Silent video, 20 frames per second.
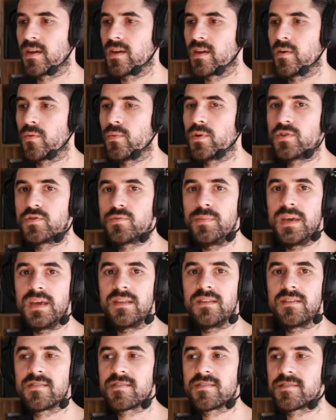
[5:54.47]
Which
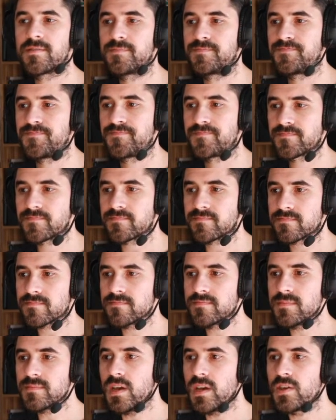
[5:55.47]
means
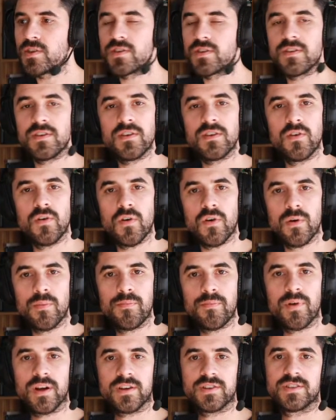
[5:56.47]
your
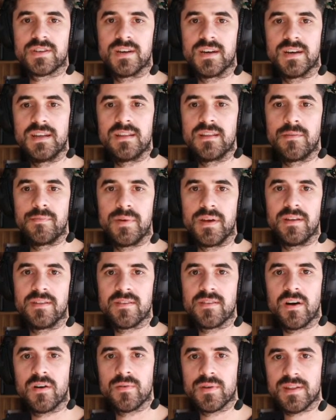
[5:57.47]
pressure in the pits
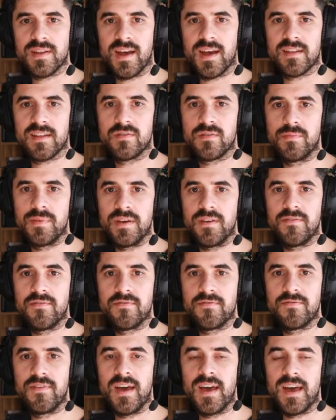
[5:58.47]
always has to be
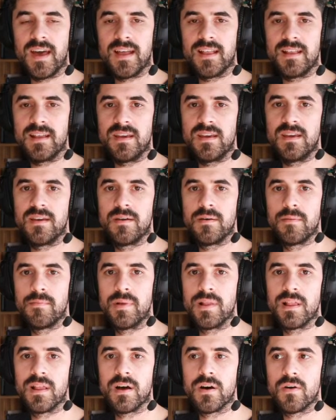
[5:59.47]
fairly
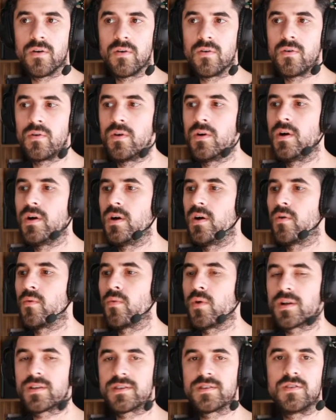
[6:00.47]
below
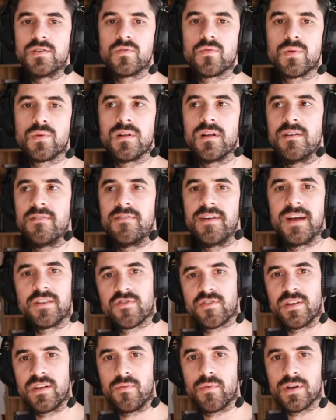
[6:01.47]
what you will
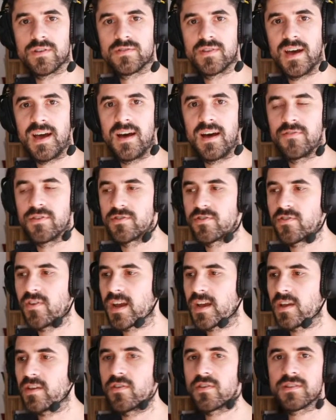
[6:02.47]
eventually want to have on
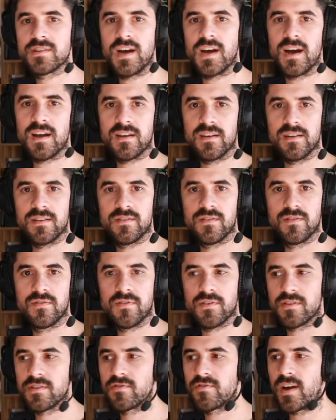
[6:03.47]
track. And your target
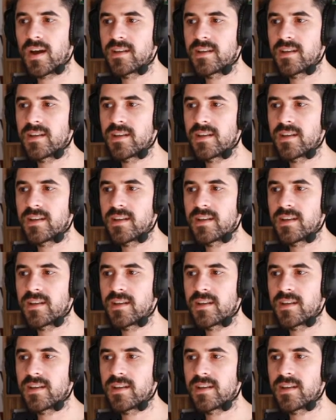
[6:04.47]
for the dry